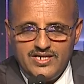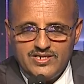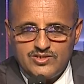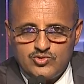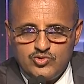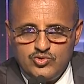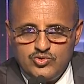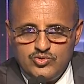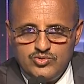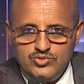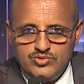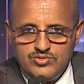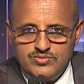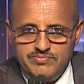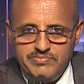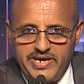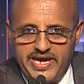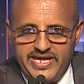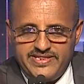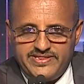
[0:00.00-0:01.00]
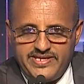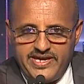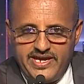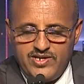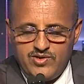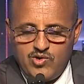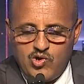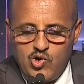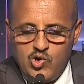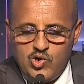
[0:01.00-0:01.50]
to
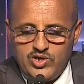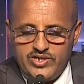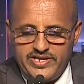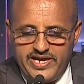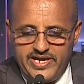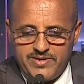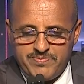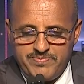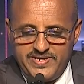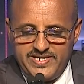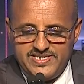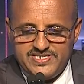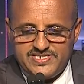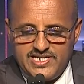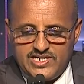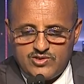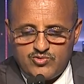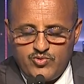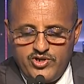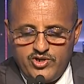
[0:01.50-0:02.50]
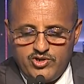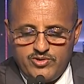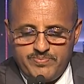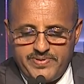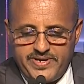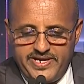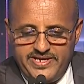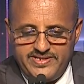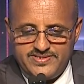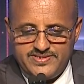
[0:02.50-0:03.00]
maintain all the airplanes that we
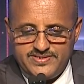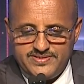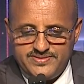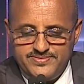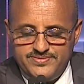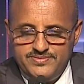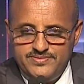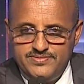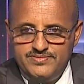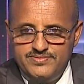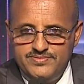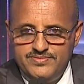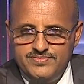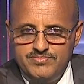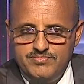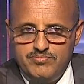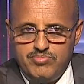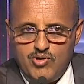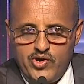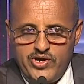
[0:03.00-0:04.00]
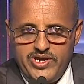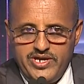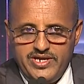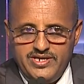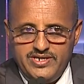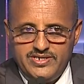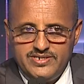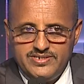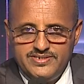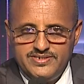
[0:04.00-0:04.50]
operate,
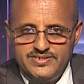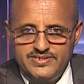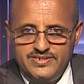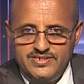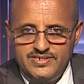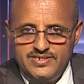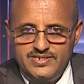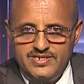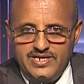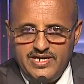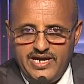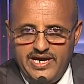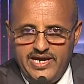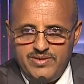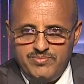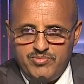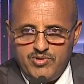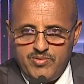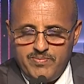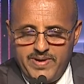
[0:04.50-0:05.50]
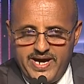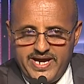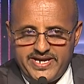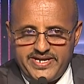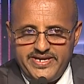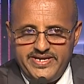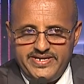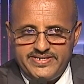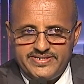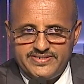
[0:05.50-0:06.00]
Boeing and
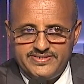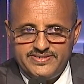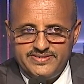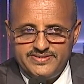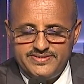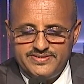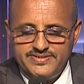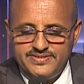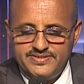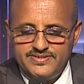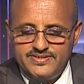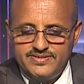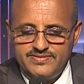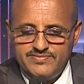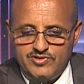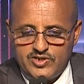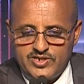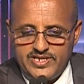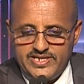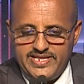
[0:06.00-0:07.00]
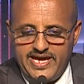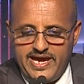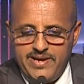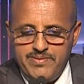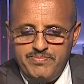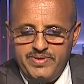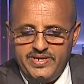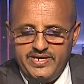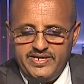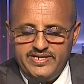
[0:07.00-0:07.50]
Bombardier for the
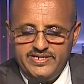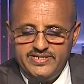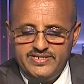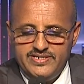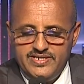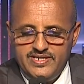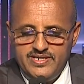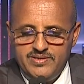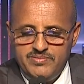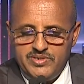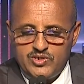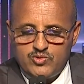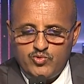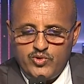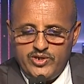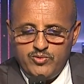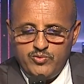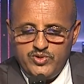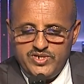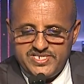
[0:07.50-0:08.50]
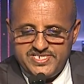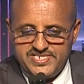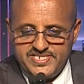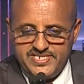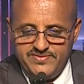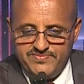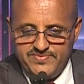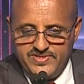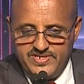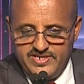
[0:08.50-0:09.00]
time being. But when we
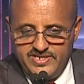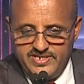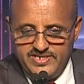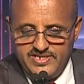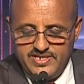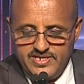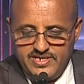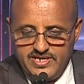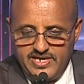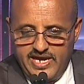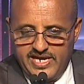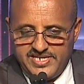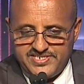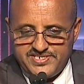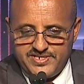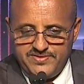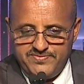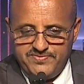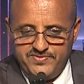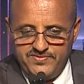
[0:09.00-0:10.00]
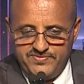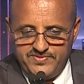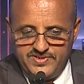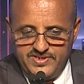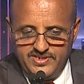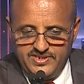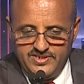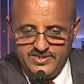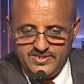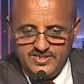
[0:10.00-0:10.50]
receive the
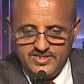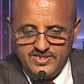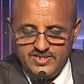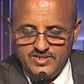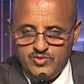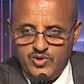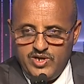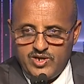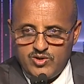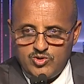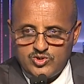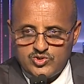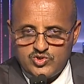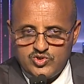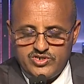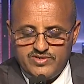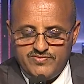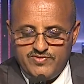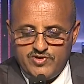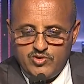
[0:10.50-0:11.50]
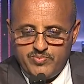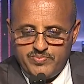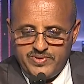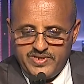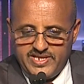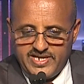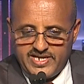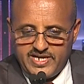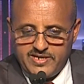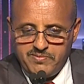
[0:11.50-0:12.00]
A350, we are also
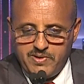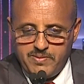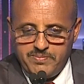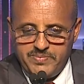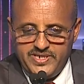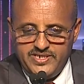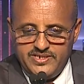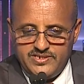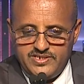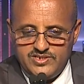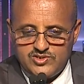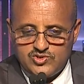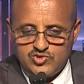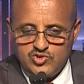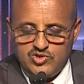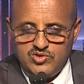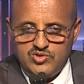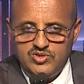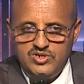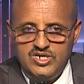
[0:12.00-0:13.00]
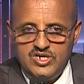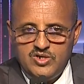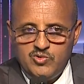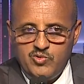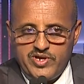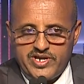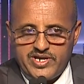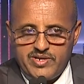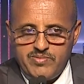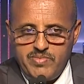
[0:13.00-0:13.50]
developing the capability, so
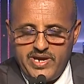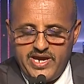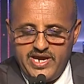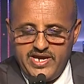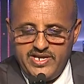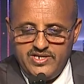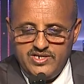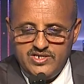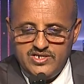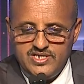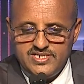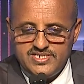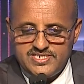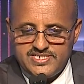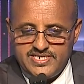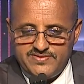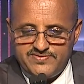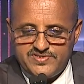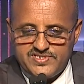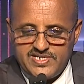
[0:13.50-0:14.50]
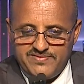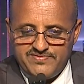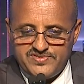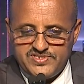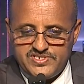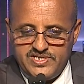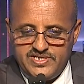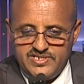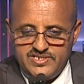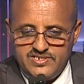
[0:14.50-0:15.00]
we remain
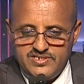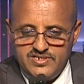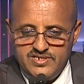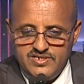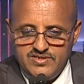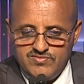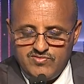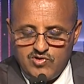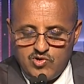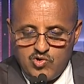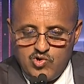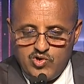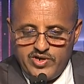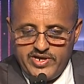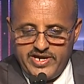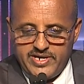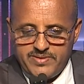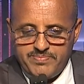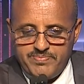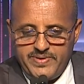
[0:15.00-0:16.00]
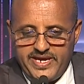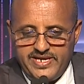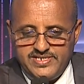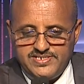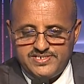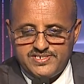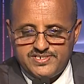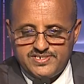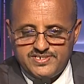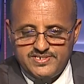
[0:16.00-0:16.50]
self-sufficient for all
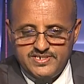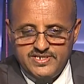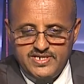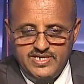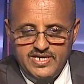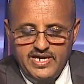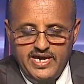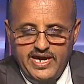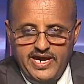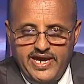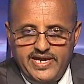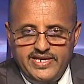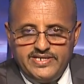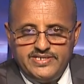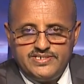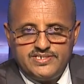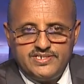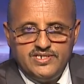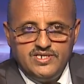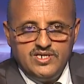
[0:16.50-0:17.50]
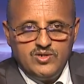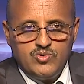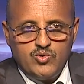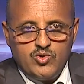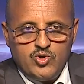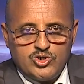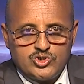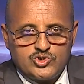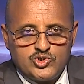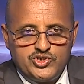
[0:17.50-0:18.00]
airplanes. And we
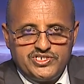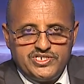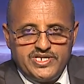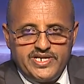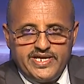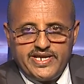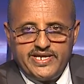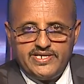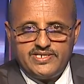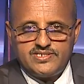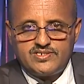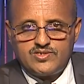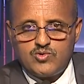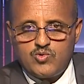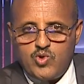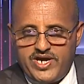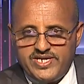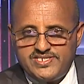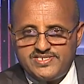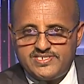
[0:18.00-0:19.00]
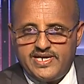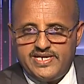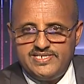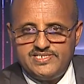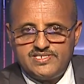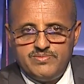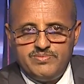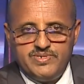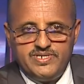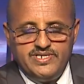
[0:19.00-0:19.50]
also generate quite
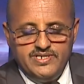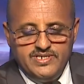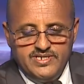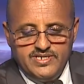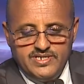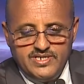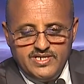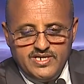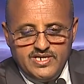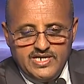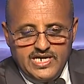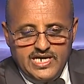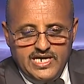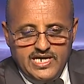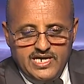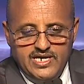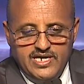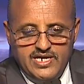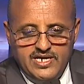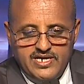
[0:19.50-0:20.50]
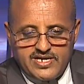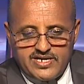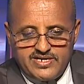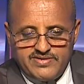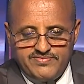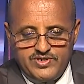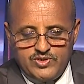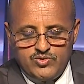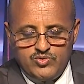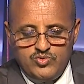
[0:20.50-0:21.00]
sizable
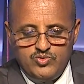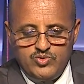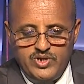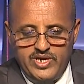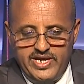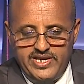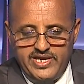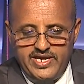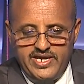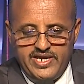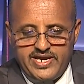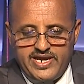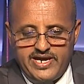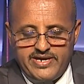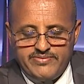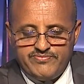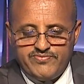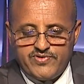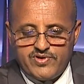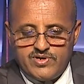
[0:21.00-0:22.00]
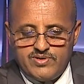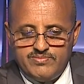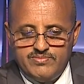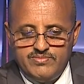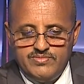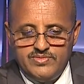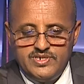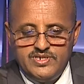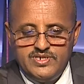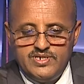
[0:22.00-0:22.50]
revenue and income
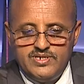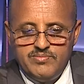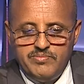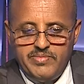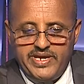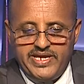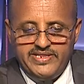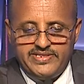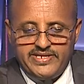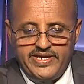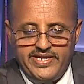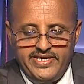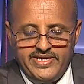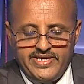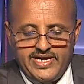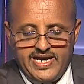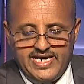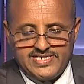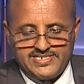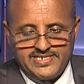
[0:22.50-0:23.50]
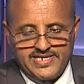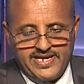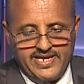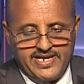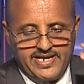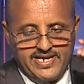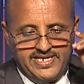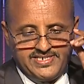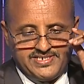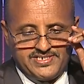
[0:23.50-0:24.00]
from maintaining other
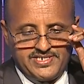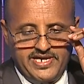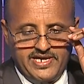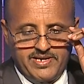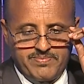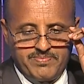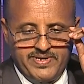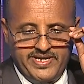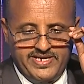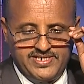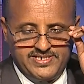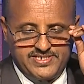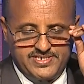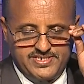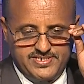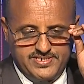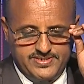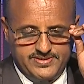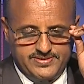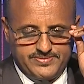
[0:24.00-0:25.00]
airlines' airplanes.